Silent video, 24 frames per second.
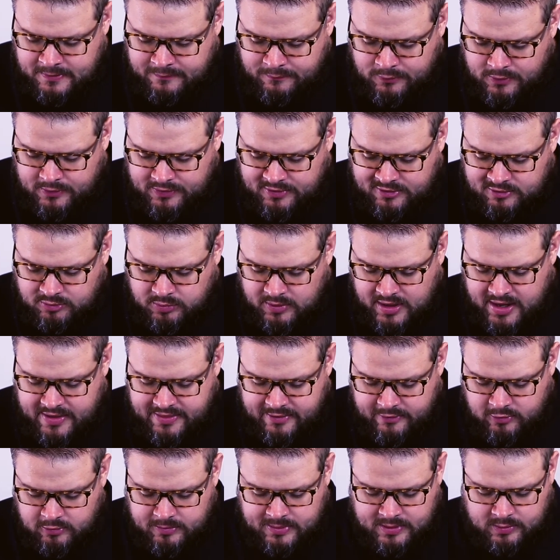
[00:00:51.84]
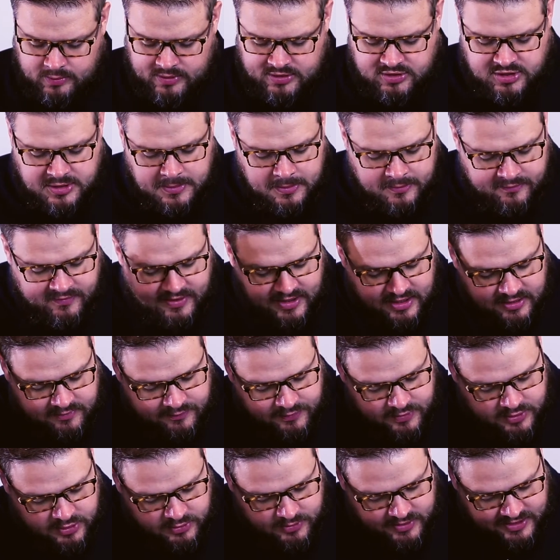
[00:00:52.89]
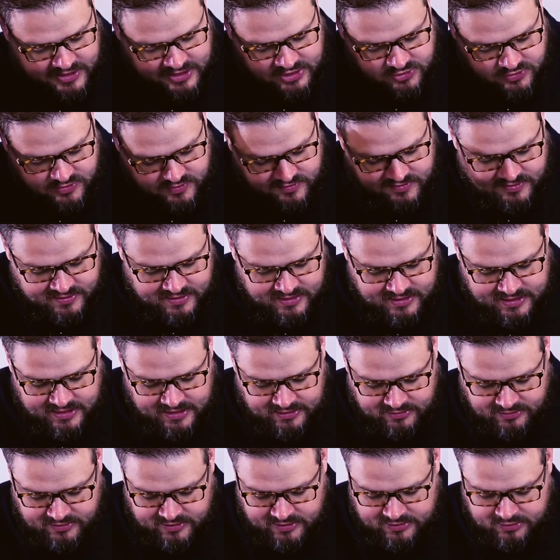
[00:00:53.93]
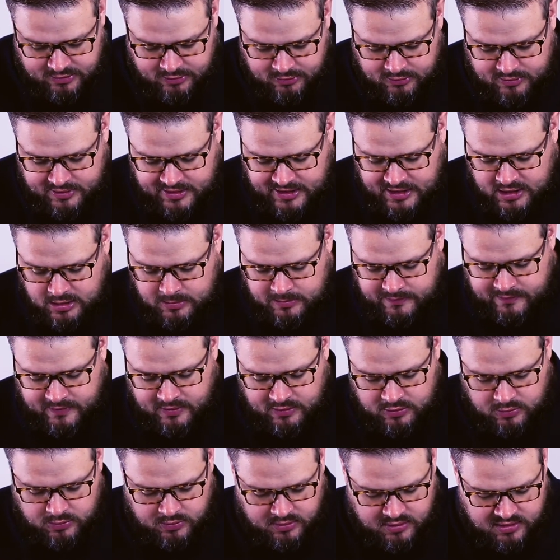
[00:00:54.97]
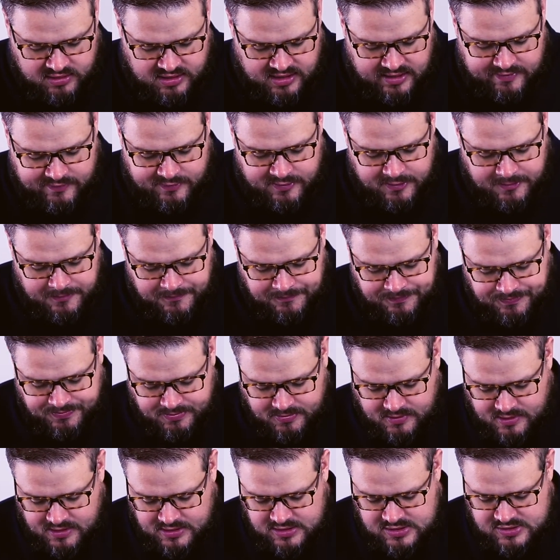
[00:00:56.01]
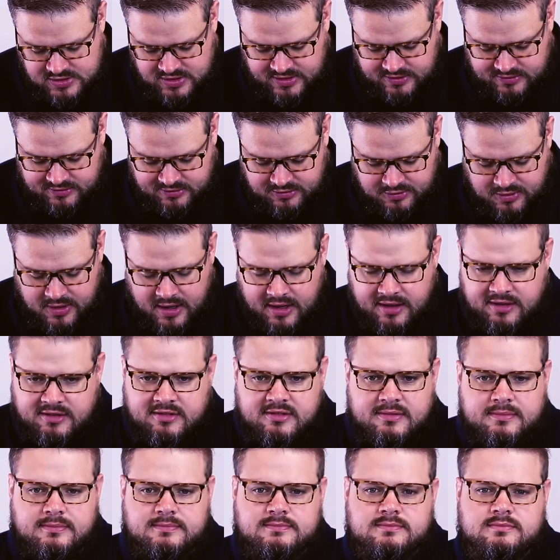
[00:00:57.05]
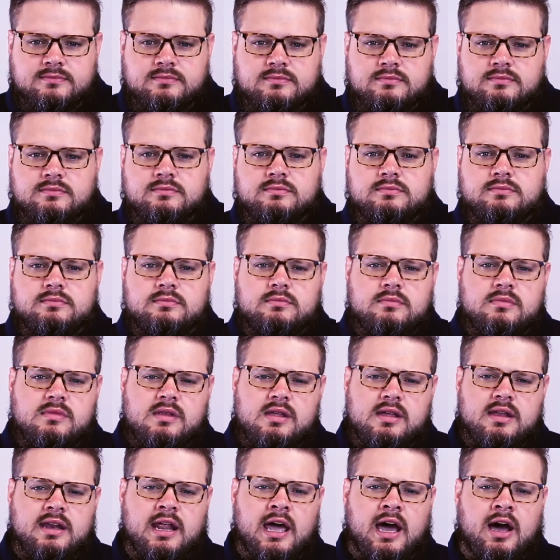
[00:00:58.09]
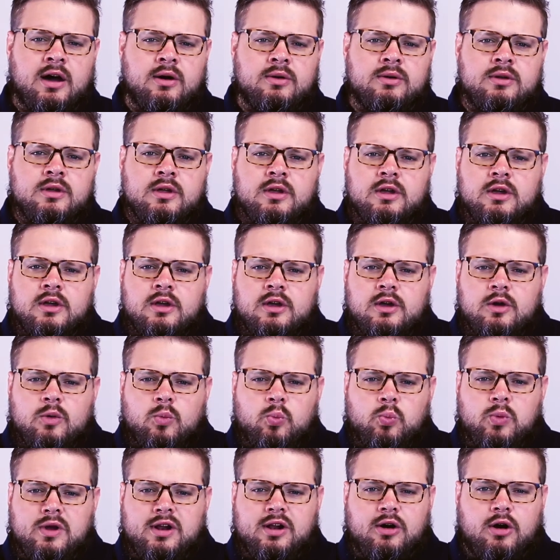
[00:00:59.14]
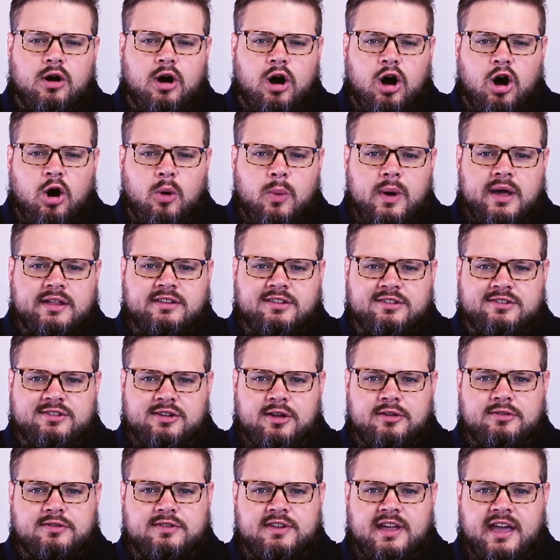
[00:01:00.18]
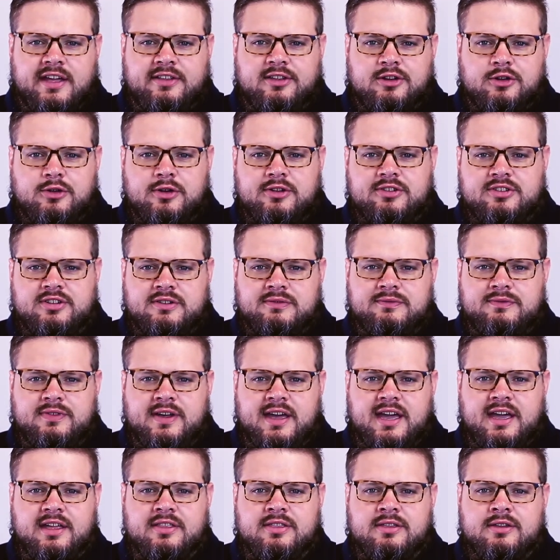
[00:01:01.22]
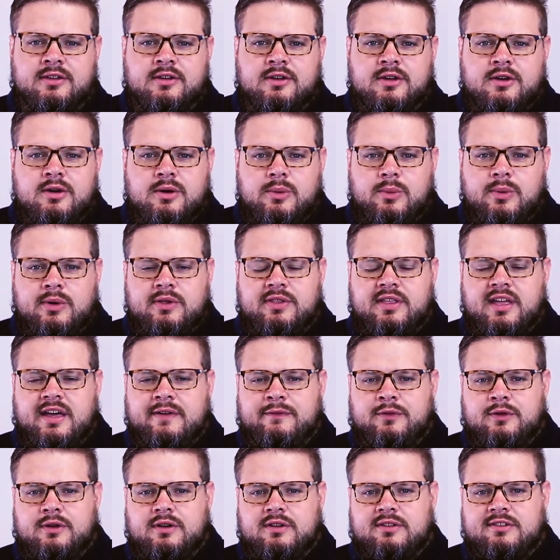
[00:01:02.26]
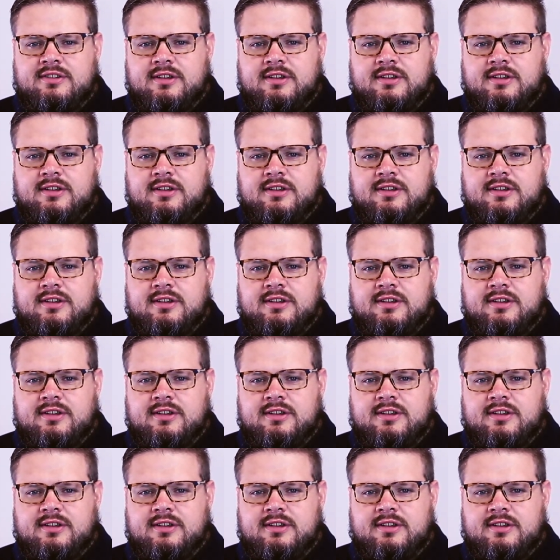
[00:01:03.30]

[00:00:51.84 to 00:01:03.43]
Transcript: For in this way, there will be richly provided for you an entrance into the eternal kingdom of our Lord and Savior, Jesus Christ." Now, we don't always associate the Christian faith with effort. And